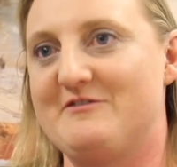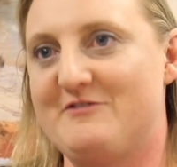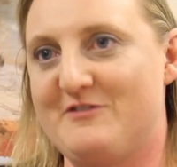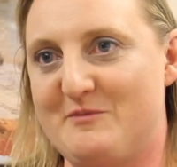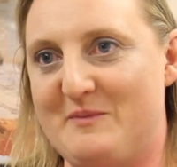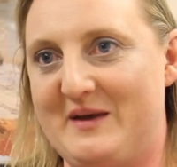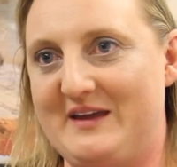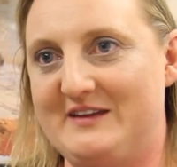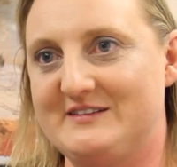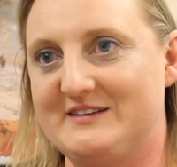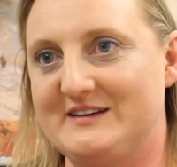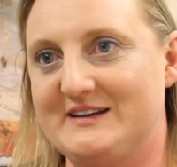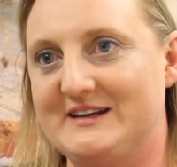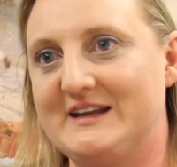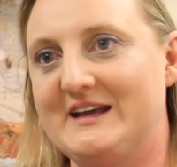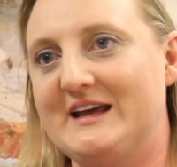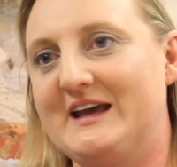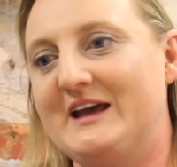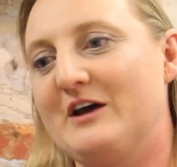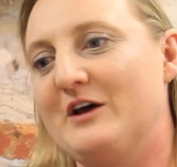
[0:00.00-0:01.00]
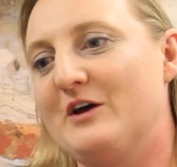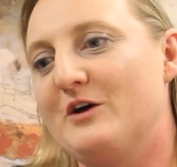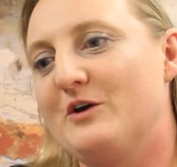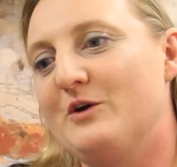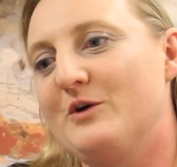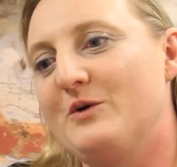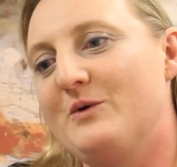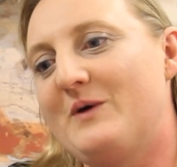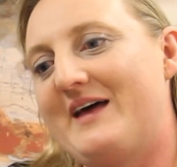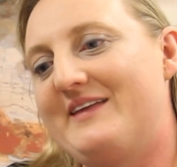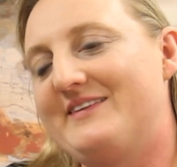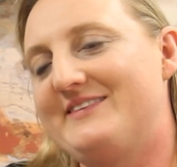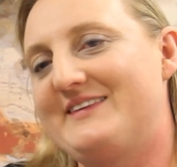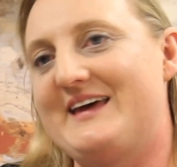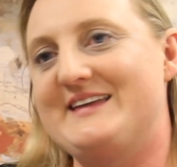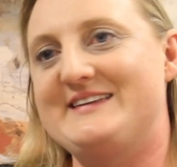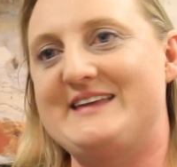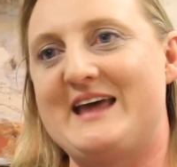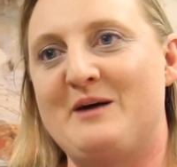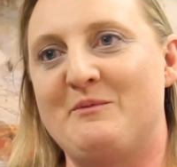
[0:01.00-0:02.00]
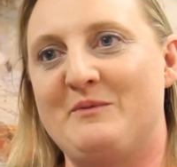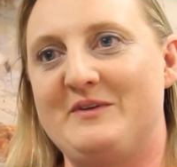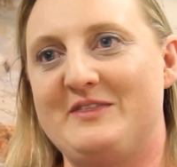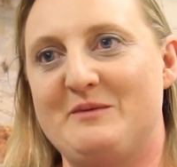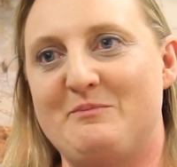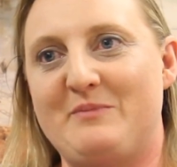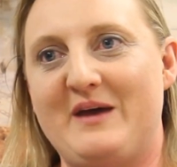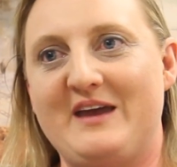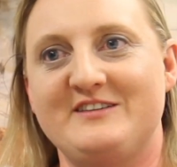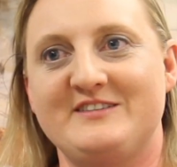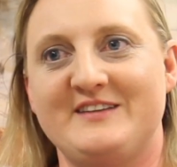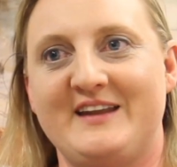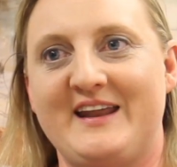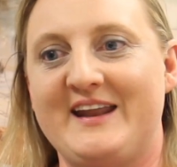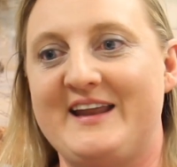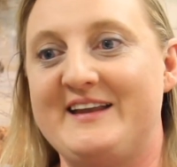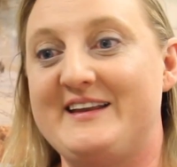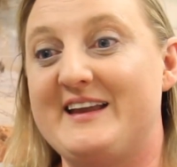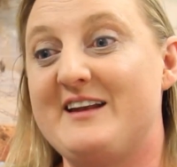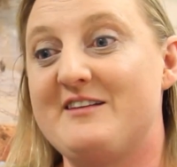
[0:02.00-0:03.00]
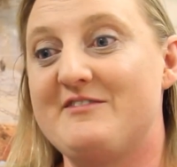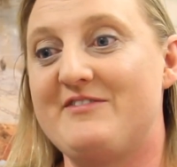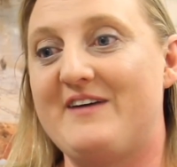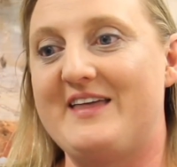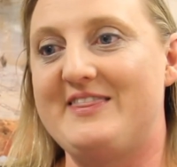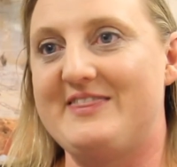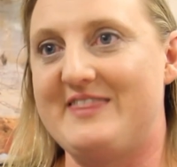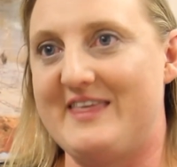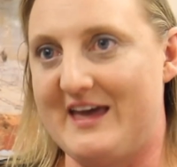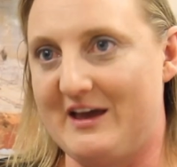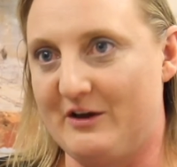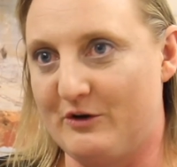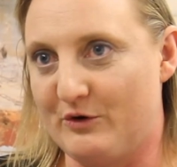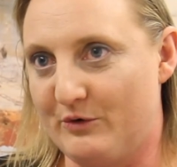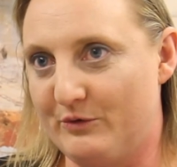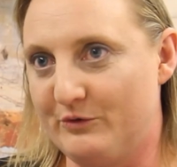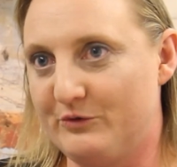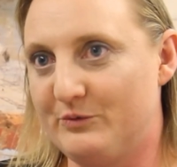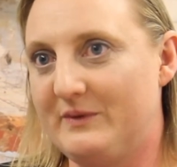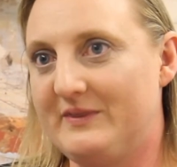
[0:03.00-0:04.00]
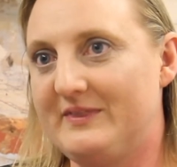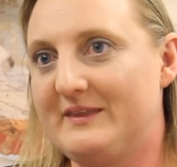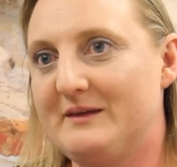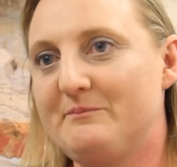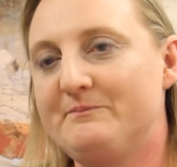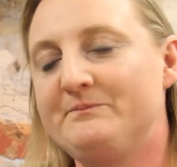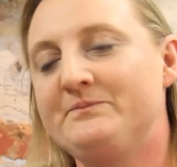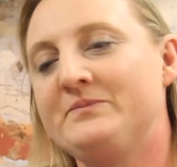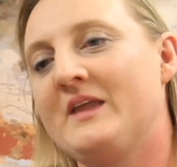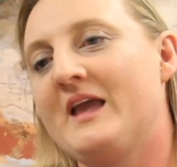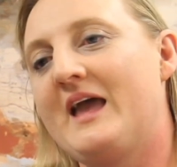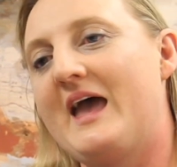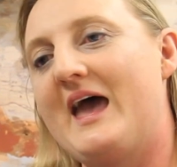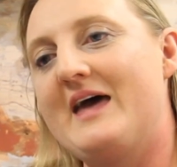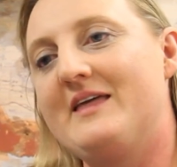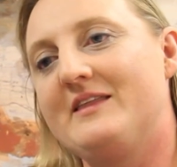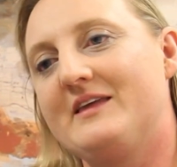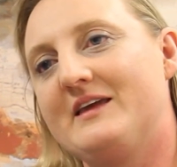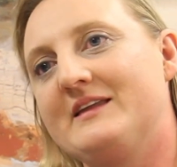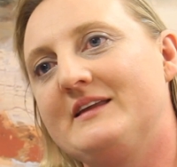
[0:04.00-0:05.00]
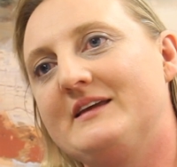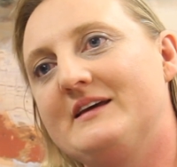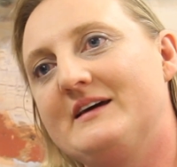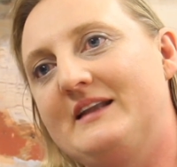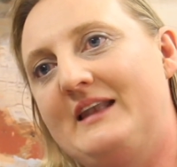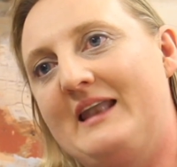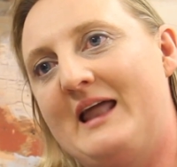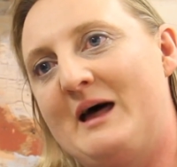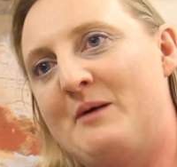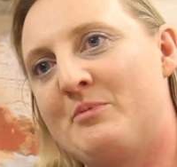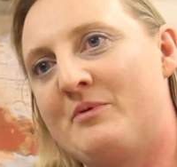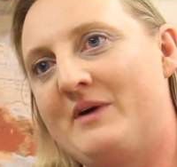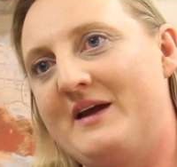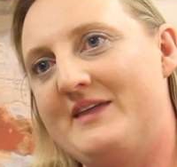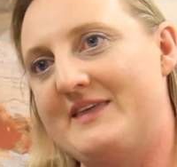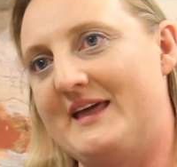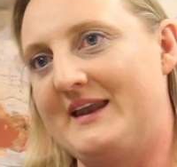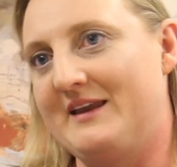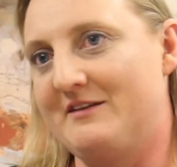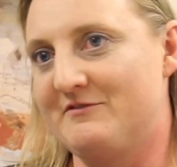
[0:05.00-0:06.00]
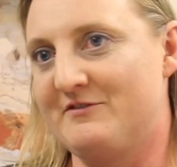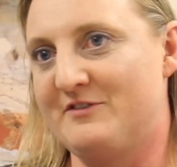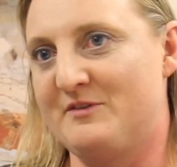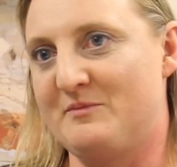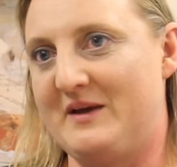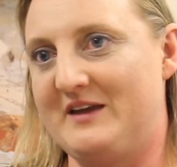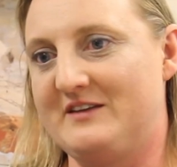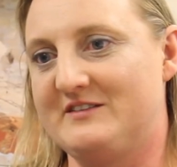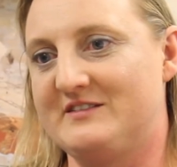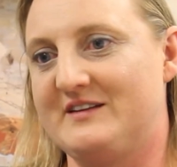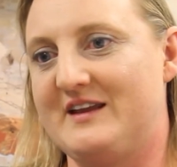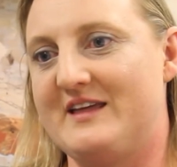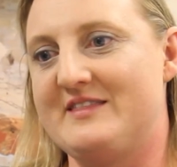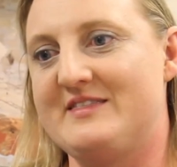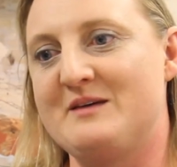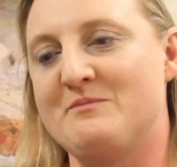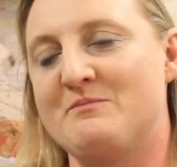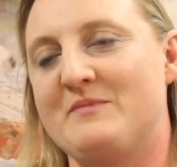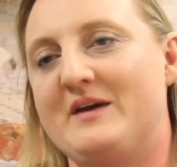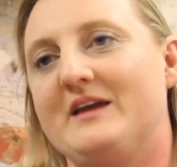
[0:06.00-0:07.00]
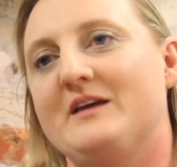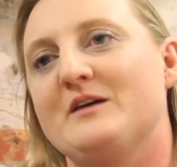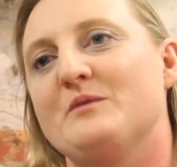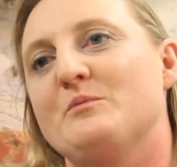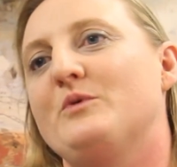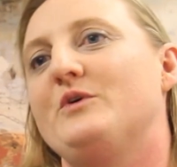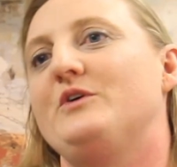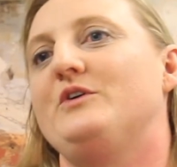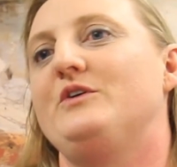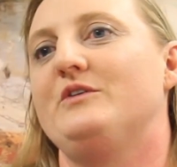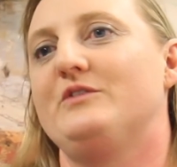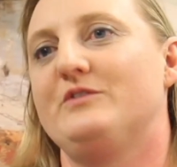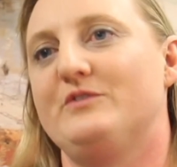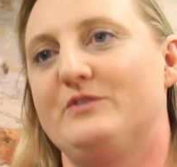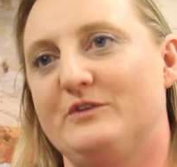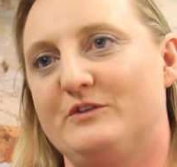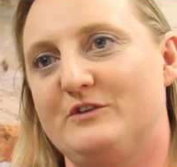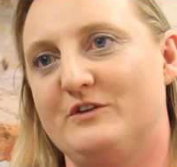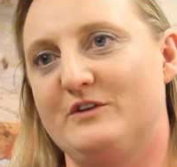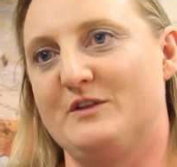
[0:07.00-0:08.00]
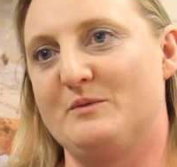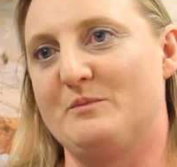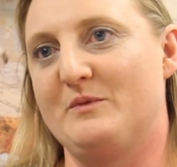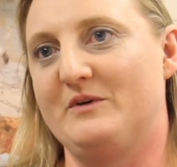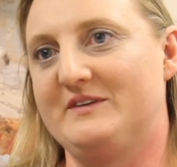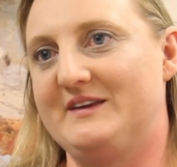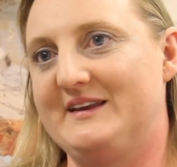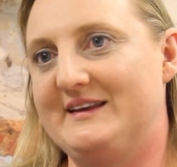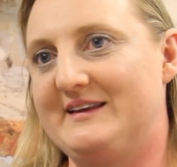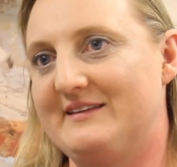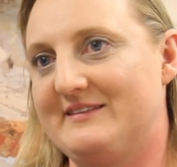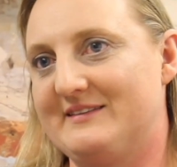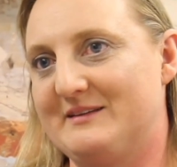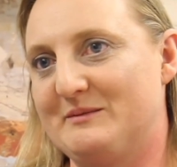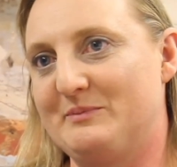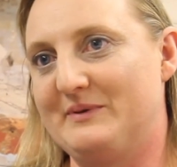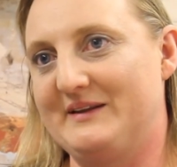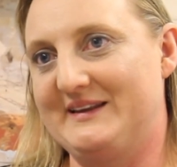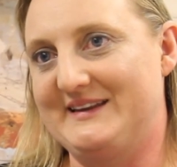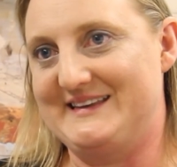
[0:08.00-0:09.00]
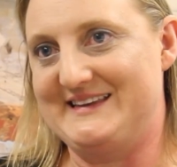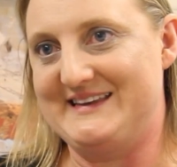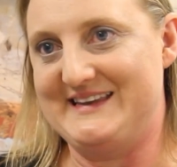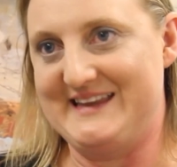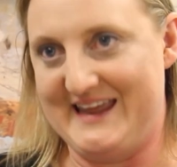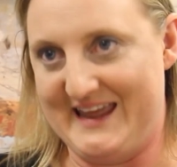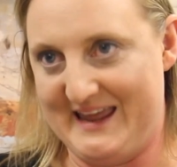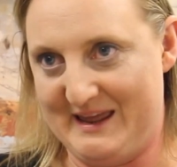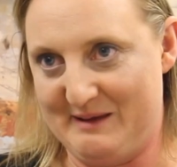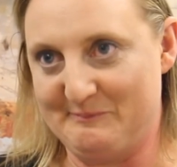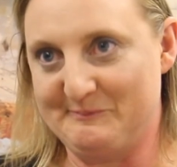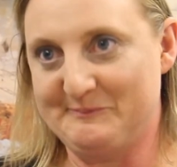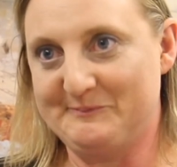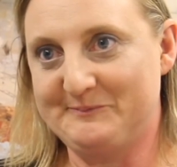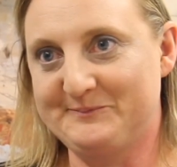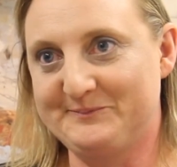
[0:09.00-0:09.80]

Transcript: information. Who has sat down with the patient and identified their goals with them and can collaborate that information and then make it more useful to the multidiscipline team.